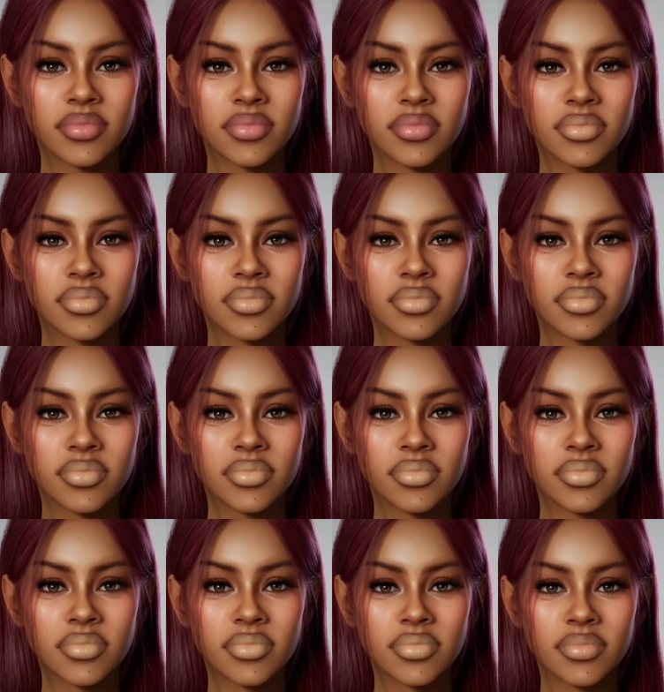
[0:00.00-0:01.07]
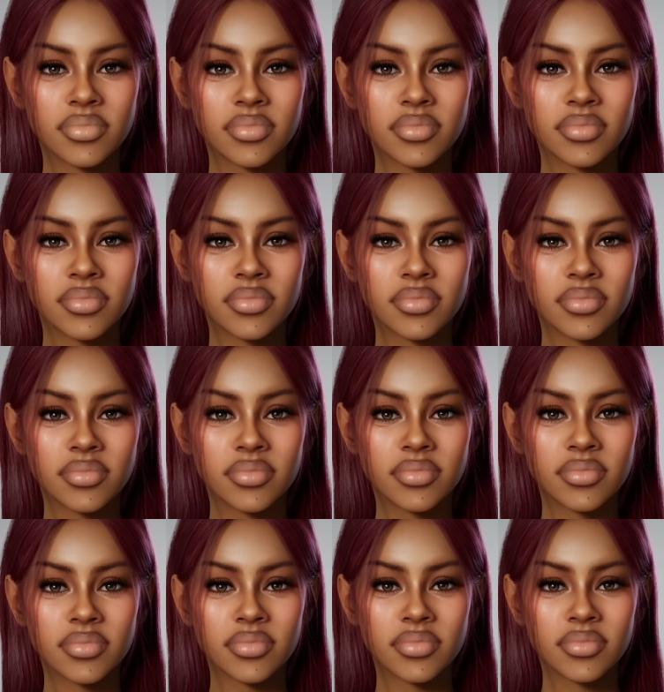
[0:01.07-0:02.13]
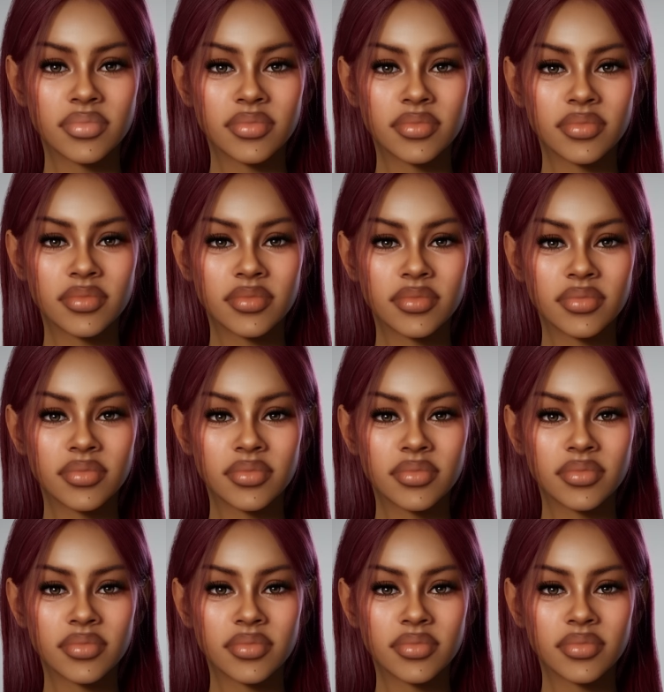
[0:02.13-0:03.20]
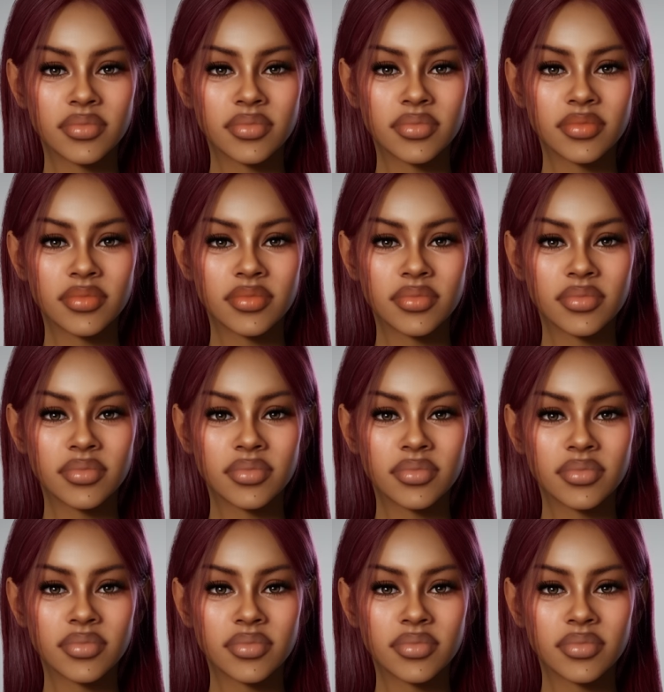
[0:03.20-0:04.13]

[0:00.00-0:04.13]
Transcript: No one is speaking in this clip.